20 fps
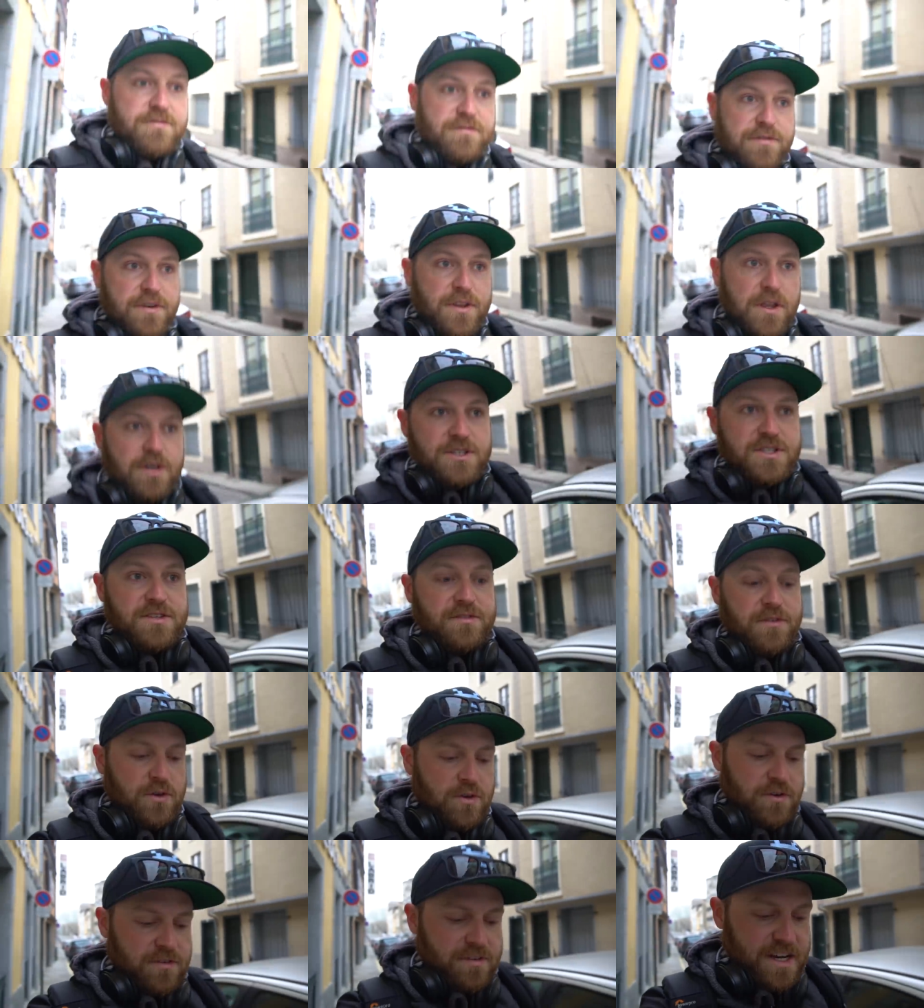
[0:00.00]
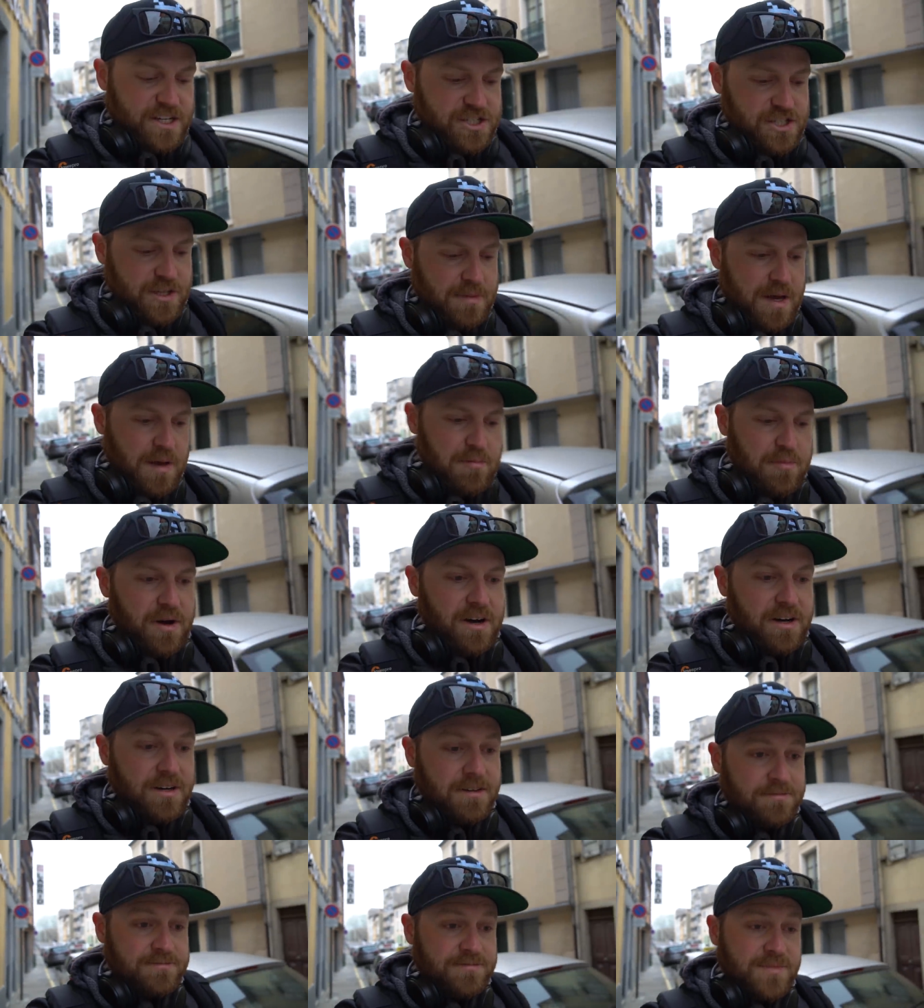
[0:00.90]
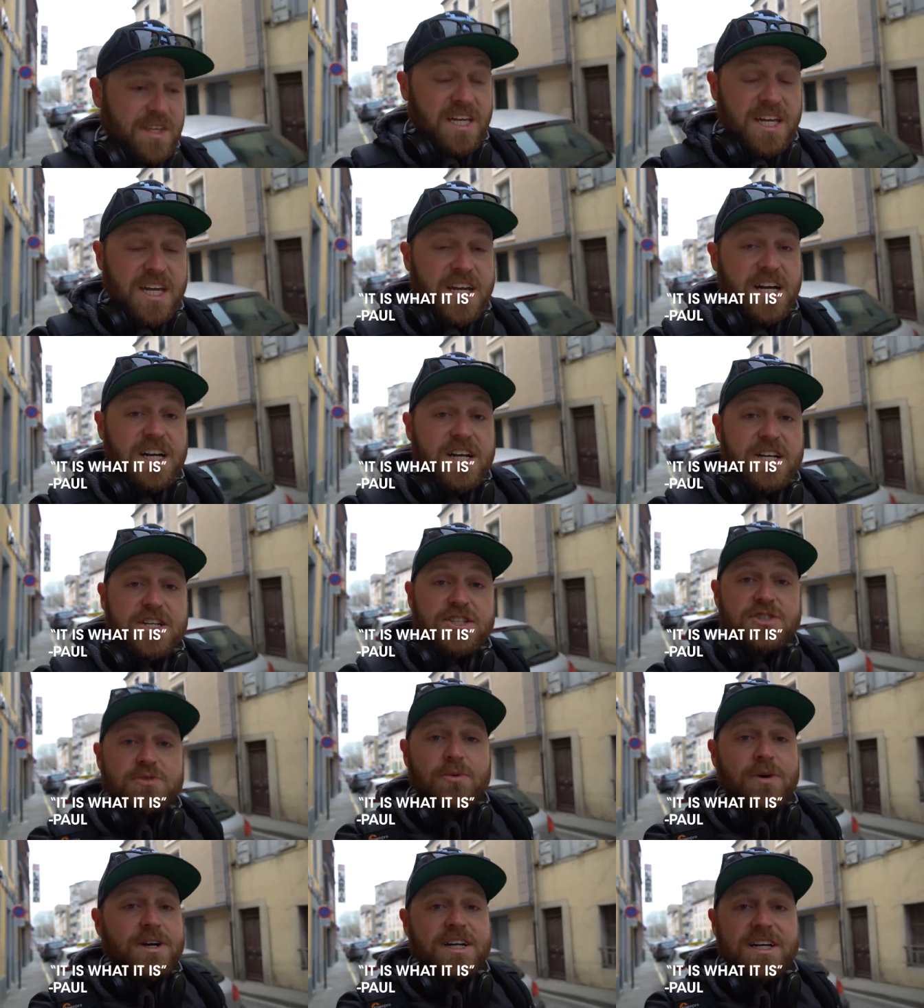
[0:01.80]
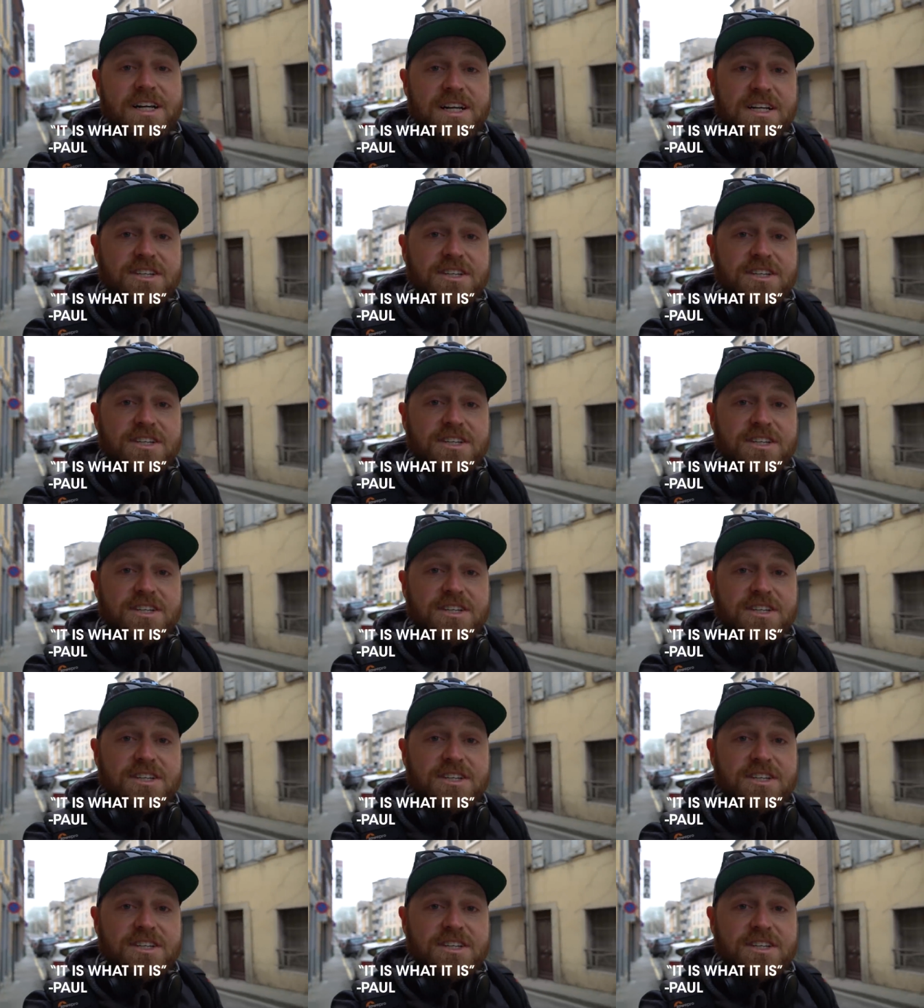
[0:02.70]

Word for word: for those of you who have actually met Paul, it is what it